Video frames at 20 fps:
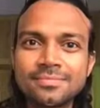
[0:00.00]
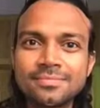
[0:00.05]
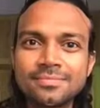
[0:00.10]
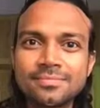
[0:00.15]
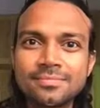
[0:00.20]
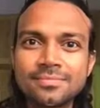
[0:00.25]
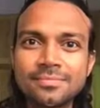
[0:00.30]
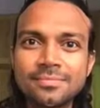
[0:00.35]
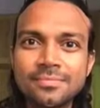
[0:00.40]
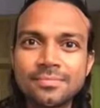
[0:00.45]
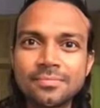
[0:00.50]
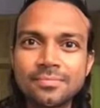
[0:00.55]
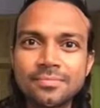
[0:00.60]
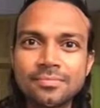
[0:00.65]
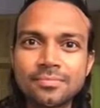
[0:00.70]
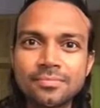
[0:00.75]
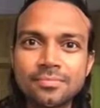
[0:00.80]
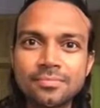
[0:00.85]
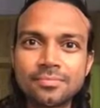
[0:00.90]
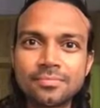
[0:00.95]

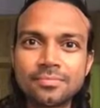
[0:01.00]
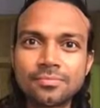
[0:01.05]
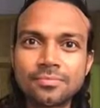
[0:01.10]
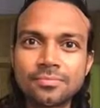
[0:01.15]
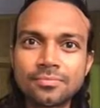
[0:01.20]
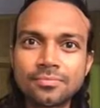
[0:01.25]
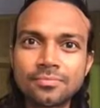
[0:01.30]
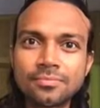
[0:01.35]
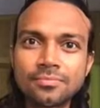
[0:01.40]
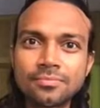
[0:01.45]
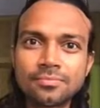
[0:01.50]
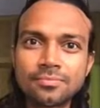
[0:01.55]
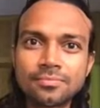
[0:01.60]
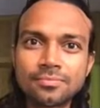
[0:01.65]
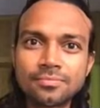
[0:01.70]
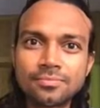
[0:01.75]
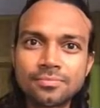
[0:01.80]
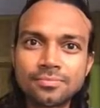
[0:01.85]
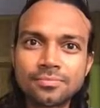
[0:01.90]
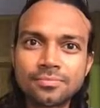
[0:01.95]

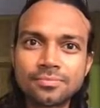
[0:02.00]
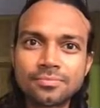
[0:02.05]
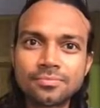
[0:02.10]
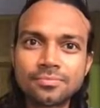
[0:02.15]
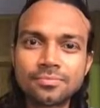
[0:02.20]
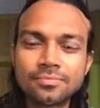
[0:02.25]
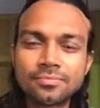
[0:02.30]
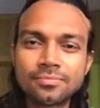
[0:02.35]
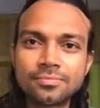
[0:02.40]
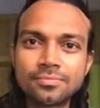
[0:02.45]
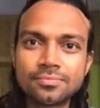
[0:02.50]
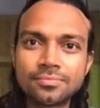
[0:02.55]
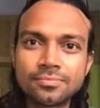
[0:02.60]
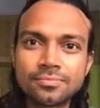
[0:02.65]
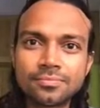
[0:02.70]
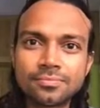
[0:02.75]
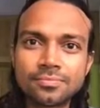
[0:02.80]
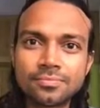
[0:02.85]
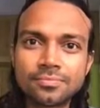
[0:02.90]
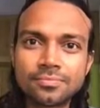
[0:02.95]

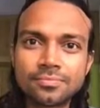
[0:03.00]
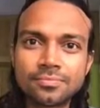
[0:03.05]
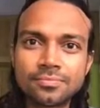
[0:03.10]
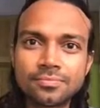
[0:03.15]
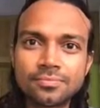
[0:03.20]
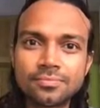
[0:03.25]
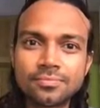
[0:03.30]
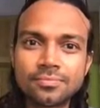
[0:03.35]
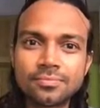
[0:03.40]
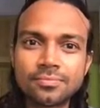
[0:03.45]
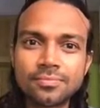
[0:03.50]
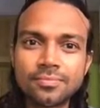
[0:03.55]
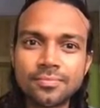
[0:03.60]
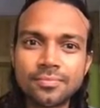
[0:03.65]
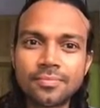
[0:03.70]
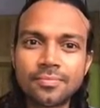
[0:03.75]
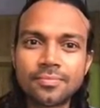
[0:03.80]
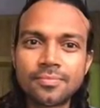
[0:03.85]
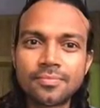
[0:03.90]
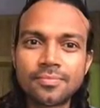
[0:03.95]

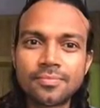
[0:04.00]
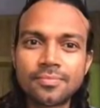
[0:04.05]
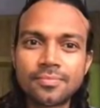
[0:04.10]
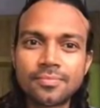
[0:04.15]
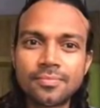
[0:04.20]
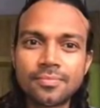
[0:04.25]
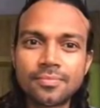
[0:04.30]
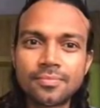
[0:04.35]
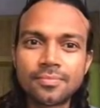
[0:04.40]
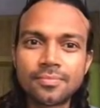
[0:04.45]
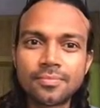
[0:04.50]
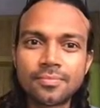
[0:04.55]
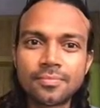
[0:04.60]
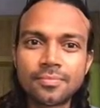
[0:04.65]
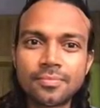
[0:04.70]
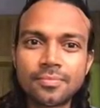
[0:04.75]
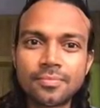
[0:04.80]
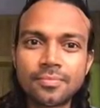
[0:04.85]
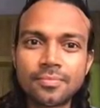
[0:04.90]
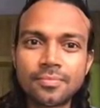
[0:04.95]

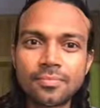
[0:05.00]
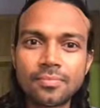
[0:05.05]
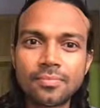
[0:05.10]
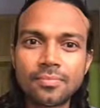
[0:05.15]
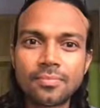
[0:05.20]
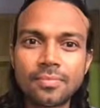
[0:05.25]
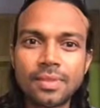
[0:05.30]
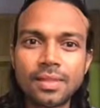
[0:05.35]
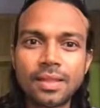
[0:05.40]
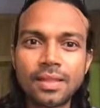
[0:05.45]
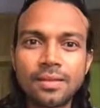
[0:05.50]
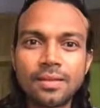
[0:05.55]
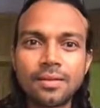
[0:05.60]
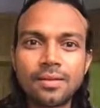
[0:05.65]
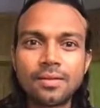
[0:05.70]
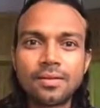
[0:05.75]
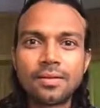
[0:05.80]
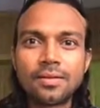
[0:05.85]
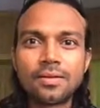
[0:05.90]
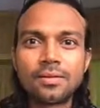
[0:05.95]

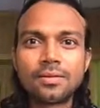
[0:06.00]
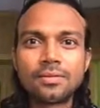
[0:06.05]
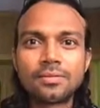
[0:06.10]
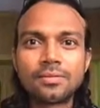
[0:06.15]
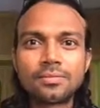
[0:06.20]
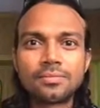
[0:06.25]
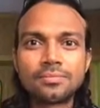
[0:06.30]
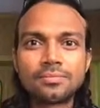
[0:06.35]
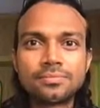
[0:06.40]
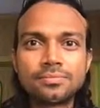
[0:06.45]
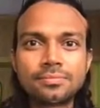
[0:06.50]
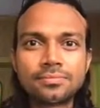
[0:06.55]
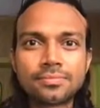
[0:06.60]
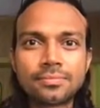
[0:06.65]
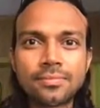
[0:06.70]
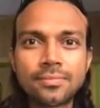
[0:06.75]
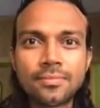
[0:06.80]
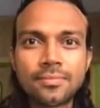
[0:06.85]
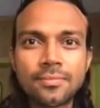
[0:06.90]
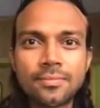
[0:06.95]

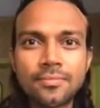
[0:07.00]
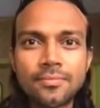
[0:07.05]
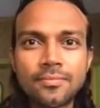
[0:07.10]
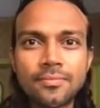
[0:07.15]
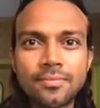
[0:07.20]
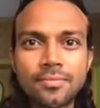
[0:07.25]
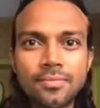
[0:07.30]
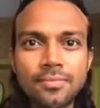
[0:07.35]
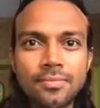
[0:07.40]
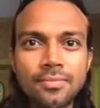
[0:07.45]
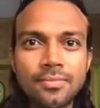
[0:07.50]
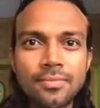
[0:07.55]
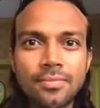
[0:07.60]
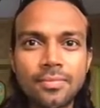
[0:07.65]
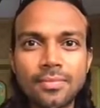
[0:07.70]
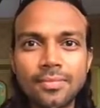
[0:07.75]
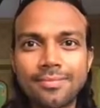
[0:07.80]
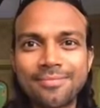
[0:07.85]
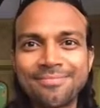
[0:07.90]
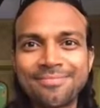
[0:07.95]
The person shown says nothing.